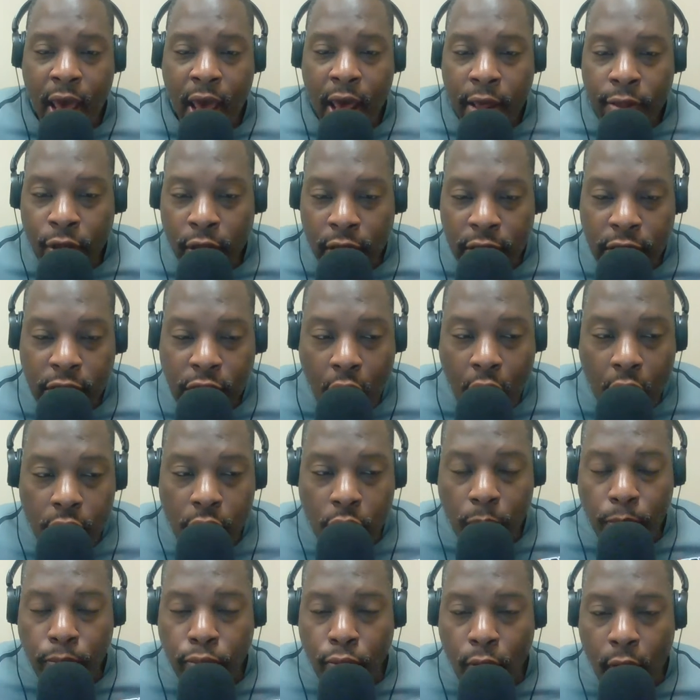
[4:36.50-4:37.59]
the
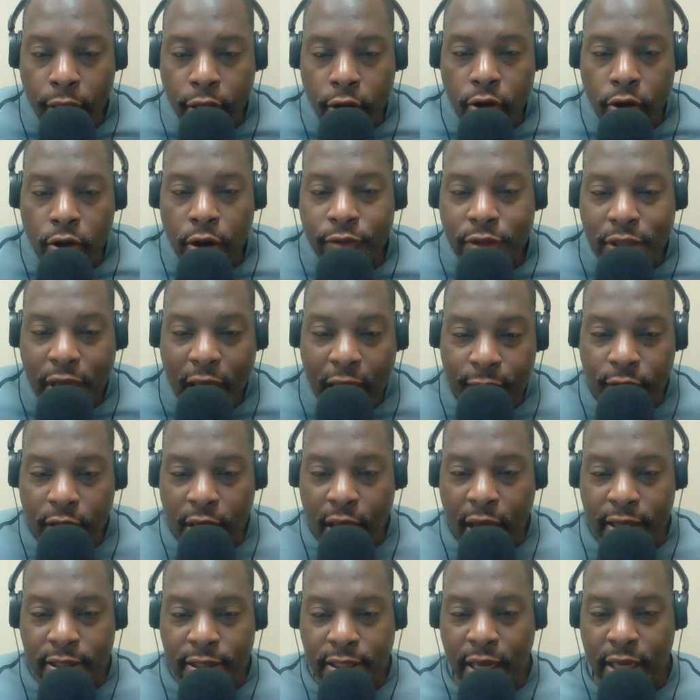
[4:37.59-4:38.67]
younger brother of
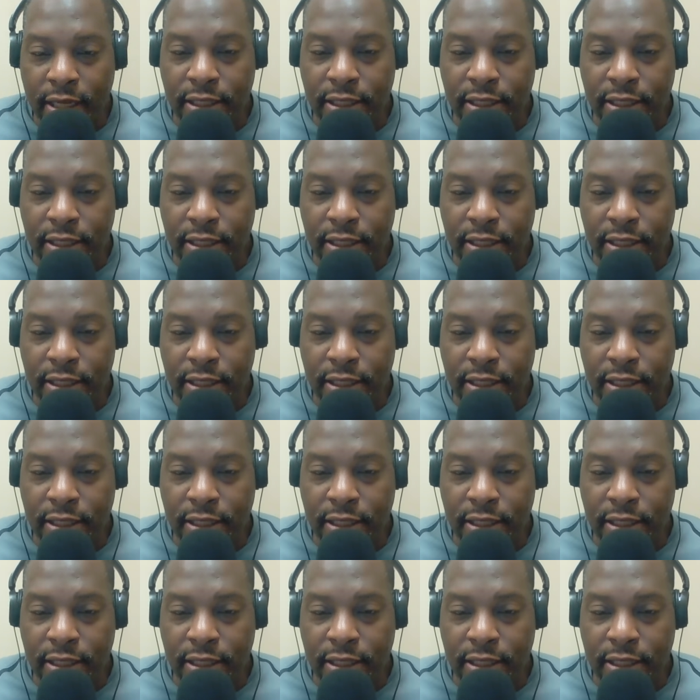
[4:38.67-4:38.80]
Taviante